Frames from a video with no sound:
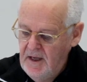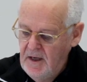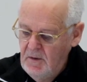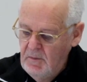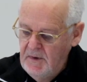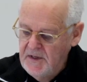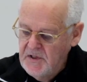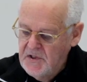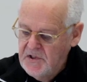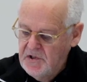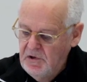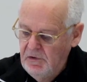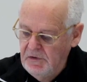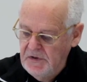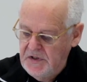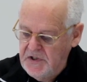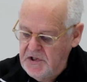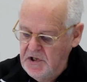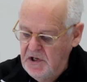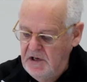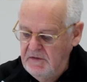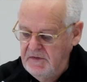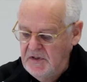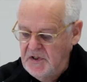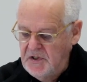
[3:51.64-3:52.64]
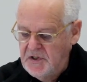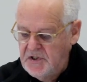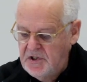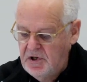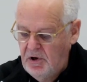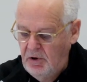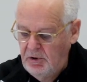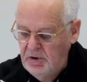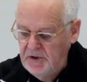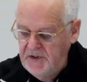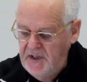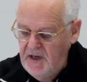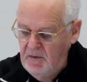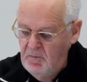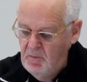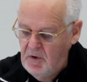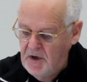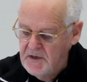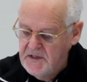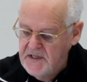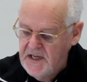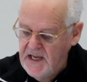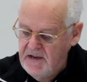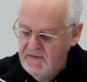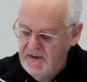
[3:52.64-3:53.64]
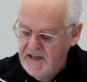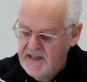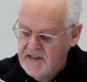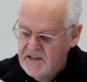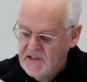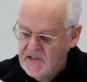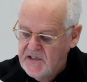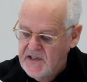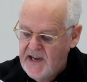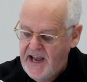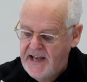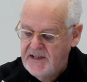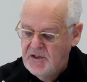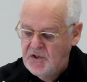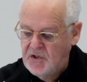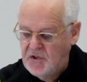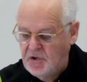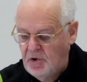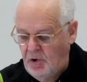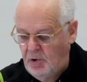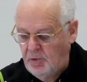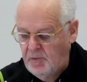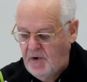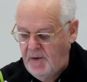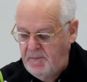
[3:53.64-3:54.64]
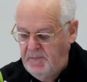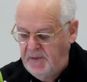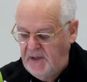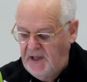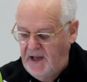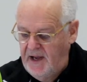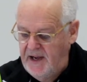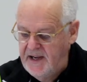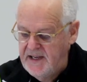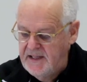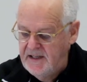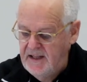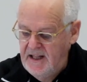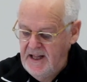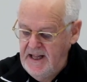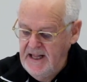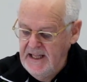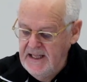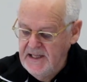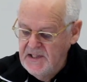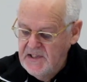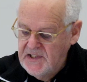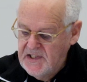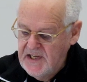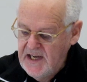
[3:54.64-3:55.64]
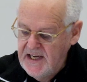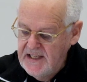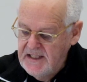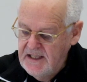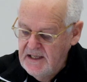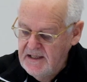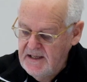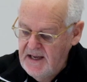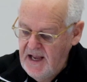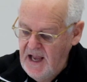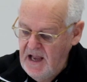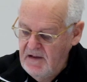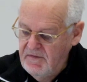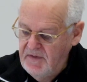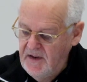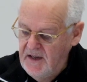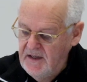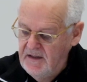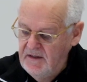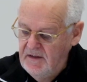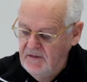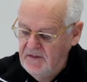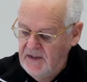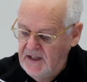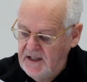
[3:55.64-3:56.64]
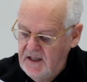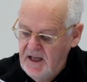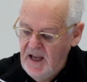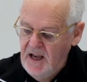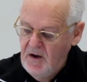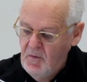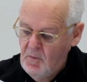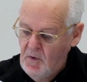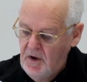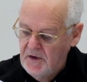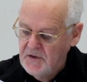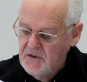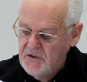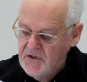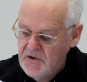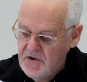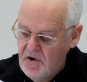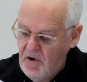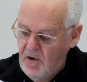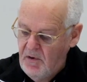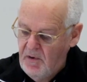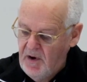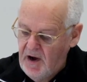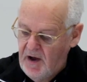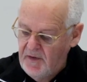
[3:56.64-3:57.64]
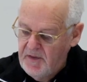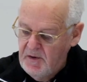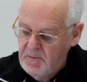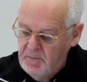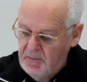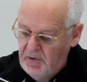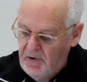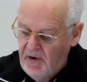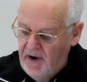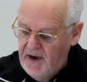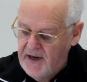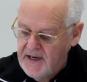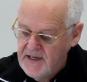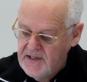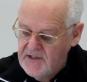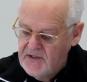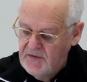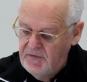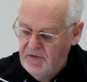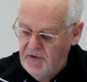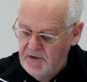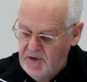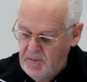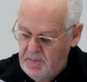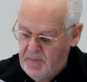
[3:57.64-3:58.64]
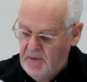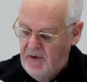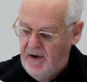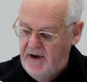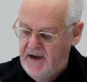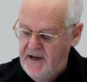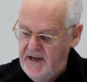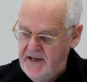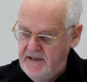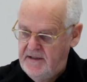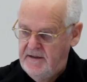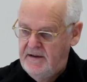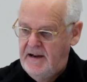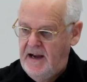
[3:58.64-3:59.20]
When Saul's servants told him what David had said, Saul replied, "Say to David, the king wants no other price for the bride."